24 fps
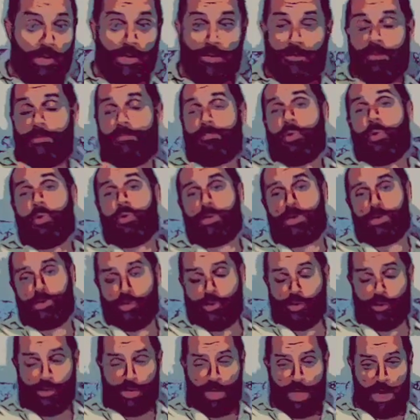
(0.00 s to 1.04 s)
of importance
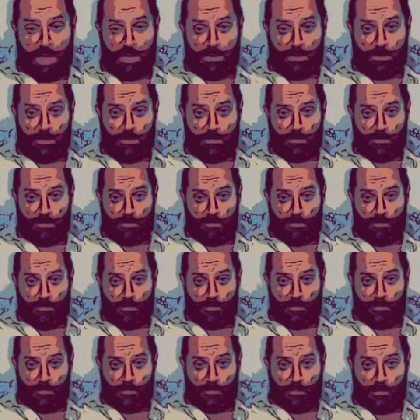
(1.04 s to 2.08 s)
to that.
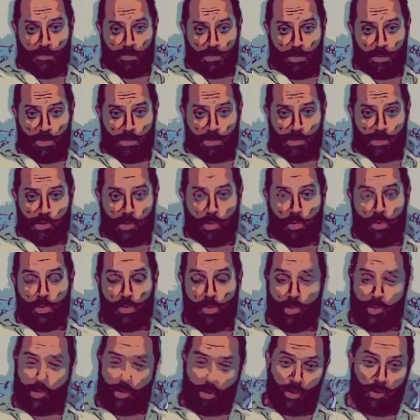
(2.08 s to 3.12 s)
So we
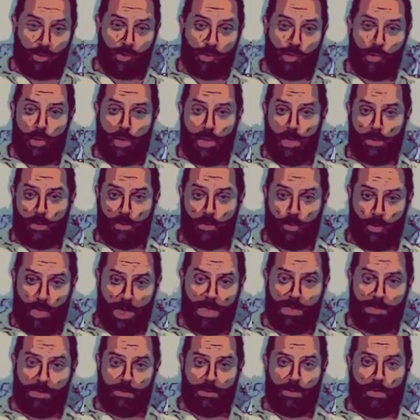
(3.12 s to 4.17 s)
return to our
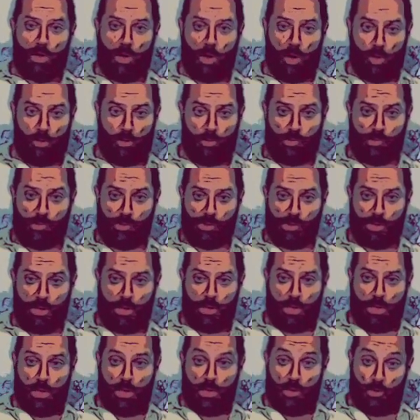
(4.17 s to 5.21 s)
great authors,
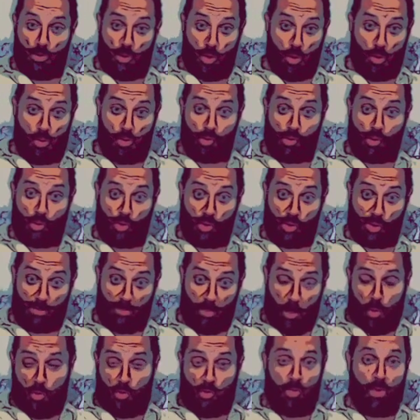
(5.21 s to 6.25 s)
those who
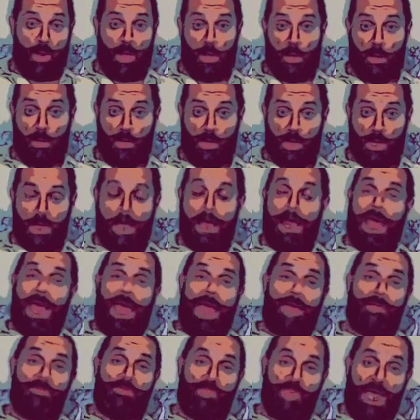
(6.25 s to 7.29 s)
spoke well,
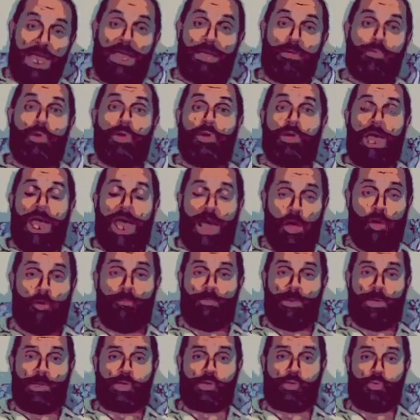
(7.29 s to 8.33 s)
and they will help
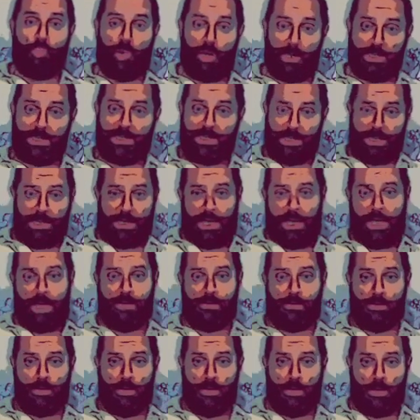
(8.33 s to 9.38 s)
us once
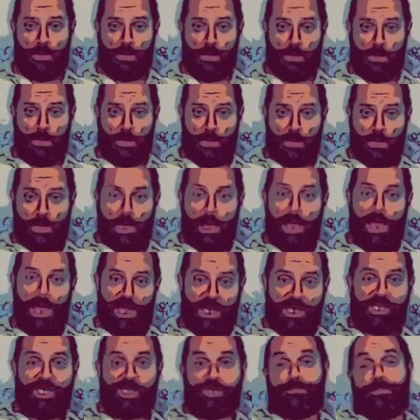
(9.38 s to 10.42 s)
again
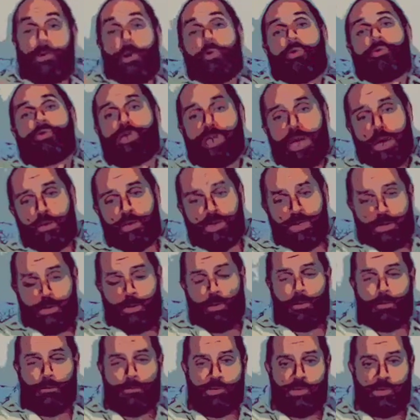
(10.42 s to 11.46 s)
expose
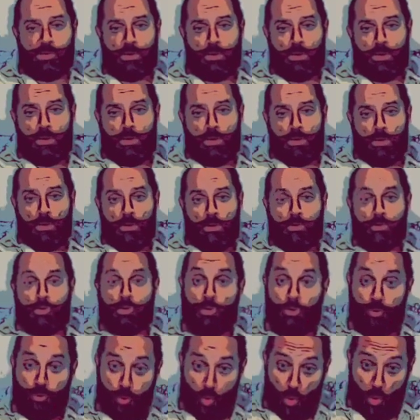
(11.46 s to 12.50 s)
ourselves to
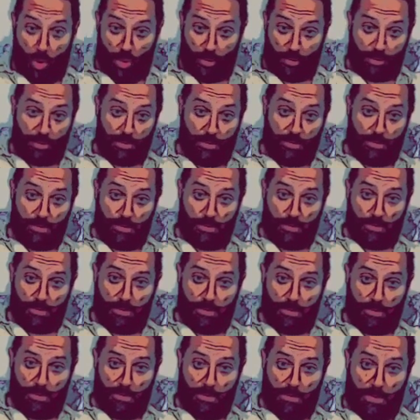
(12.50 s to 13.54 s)
thought,
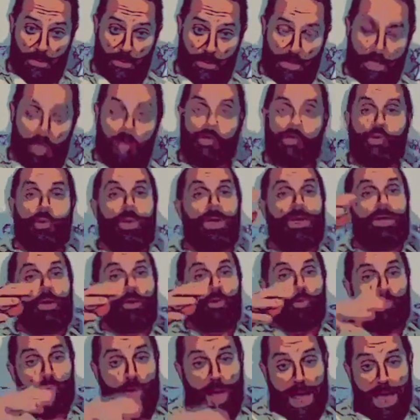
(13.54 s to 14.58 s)
to a
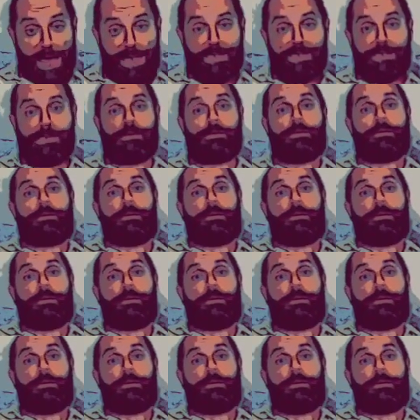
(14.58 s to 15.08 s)
horizon